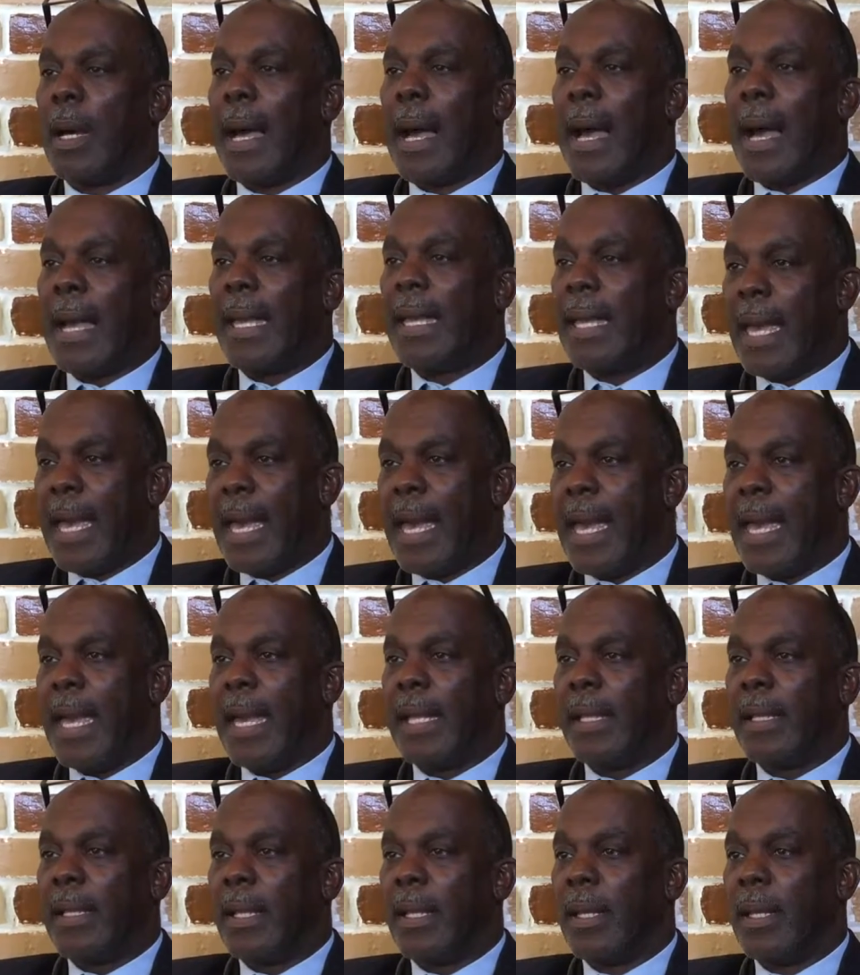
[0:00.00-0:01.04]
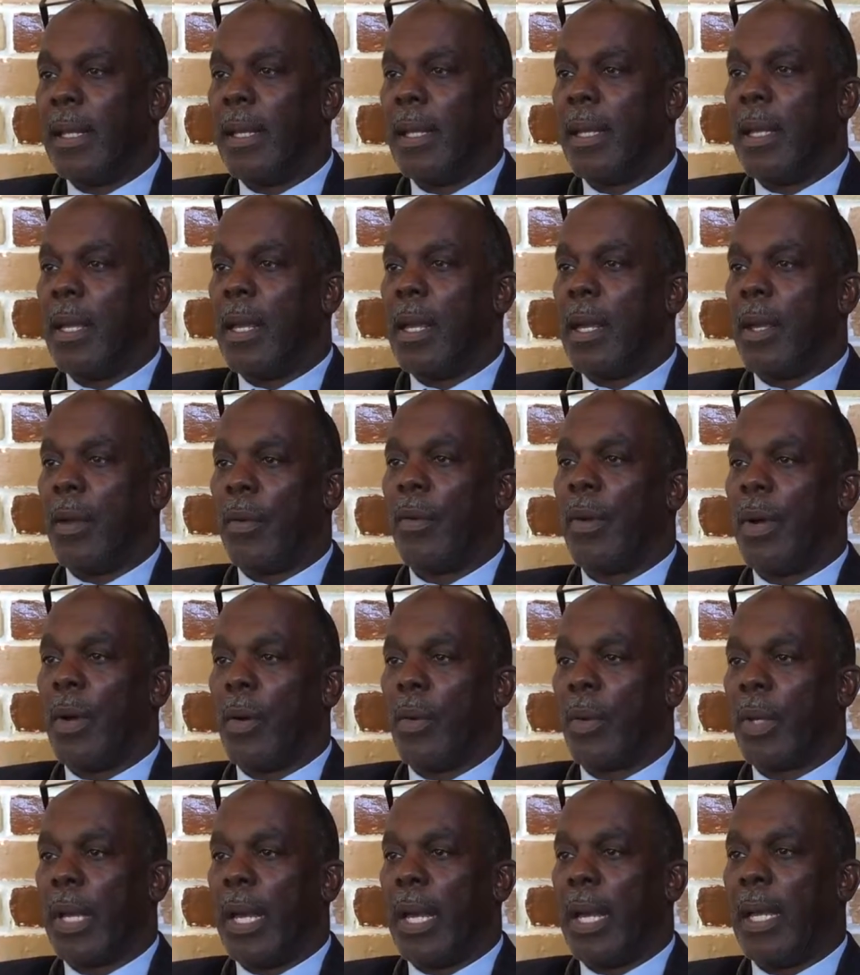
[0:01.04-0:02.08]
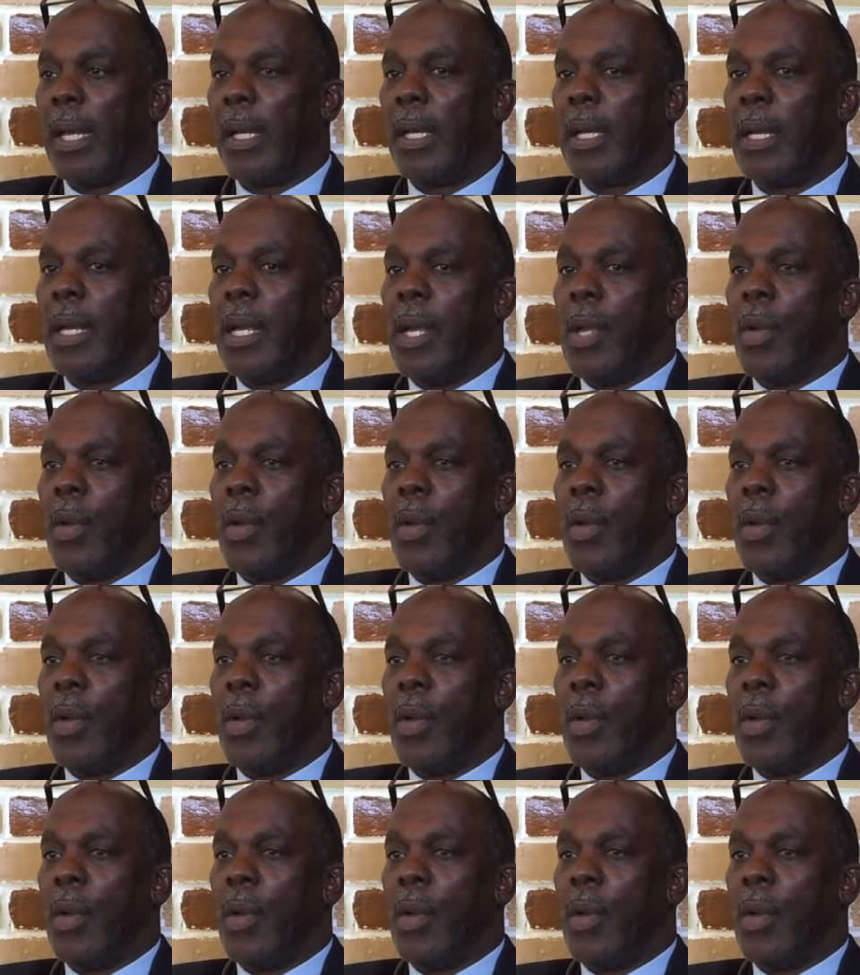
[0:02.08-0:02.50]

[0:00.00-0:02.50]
IAD, okay,